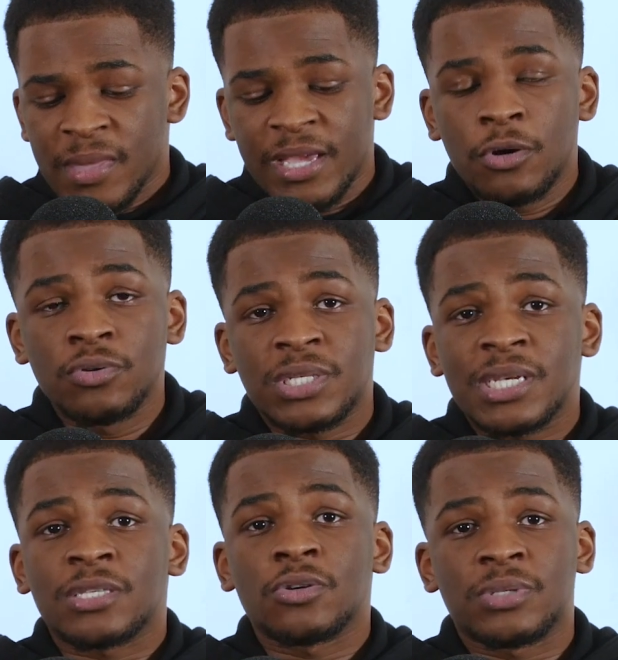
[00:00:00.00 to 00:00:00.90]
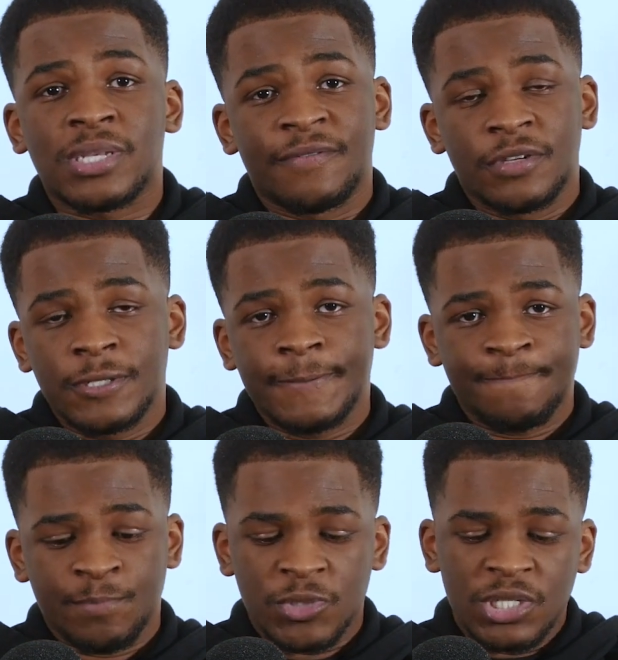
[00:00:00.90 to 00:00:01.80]
In 06, 07,
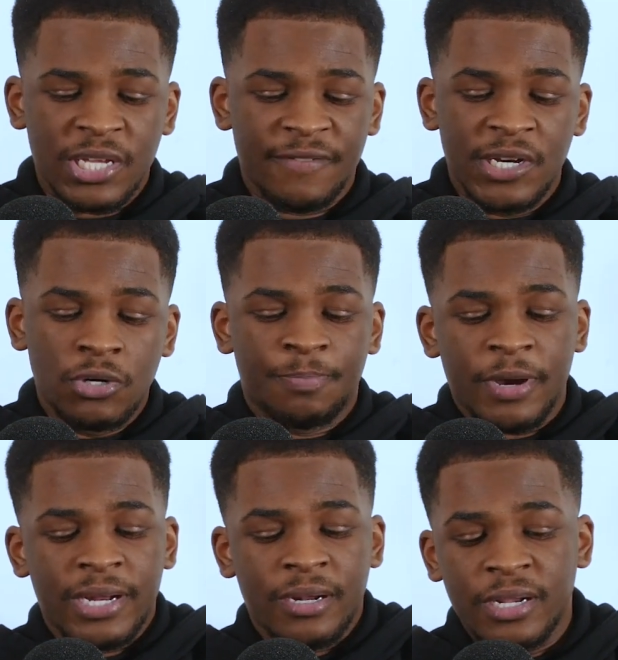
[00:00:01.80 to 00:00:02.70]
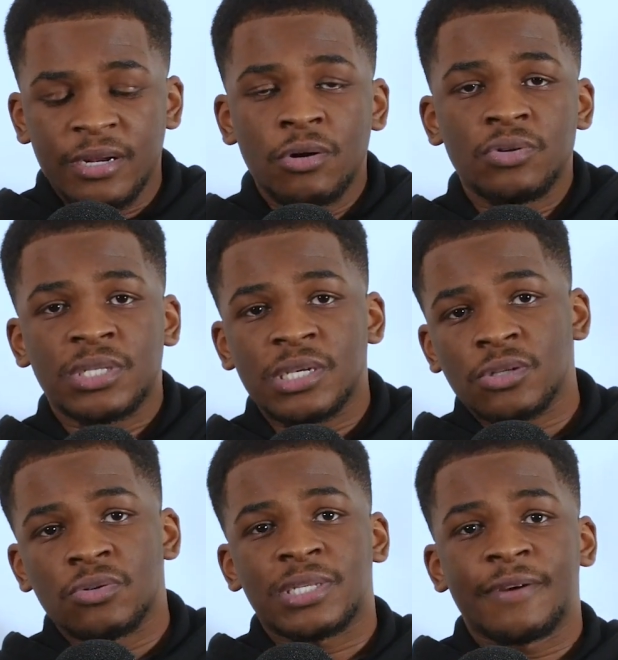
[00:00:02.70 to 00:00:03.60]
I'm going to give a little breakdown. In 06,
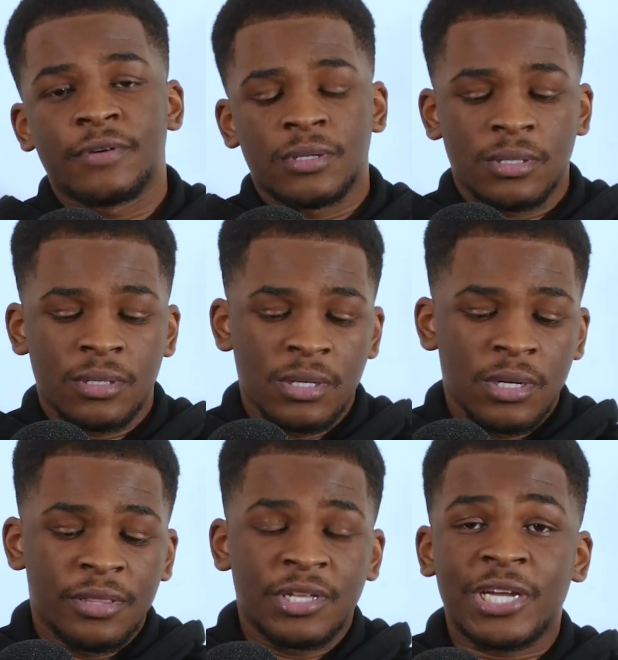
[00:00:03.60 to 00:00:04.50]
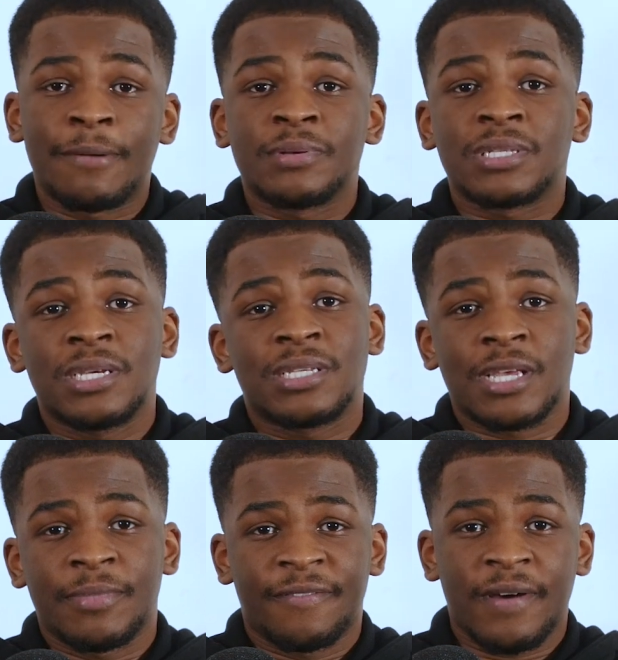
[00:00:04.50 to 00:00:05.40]
07, the Champions League
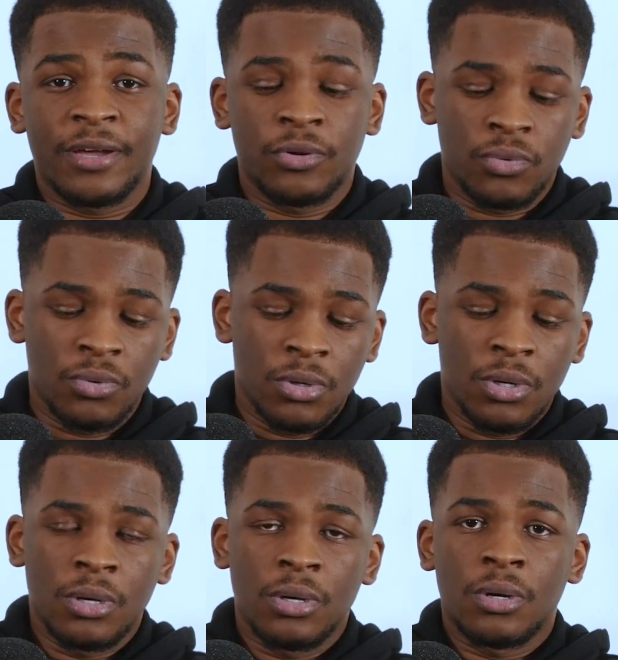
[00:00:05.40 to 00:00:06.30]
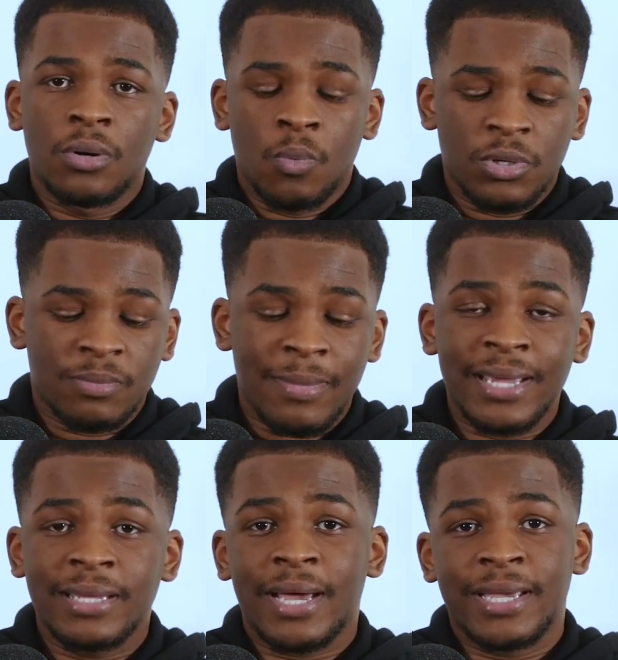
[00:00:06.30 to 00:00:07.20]
semi-final was Man
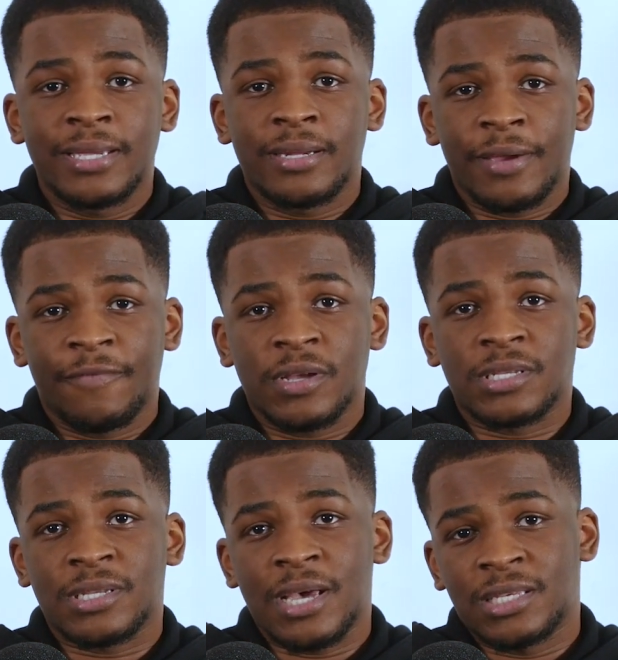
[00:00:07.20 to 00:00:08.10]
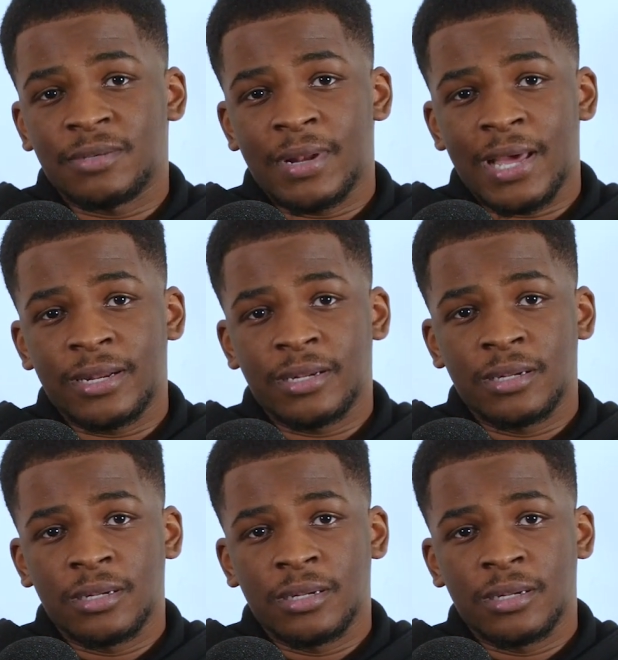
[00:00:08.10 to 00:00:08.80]
United versus AC Milan,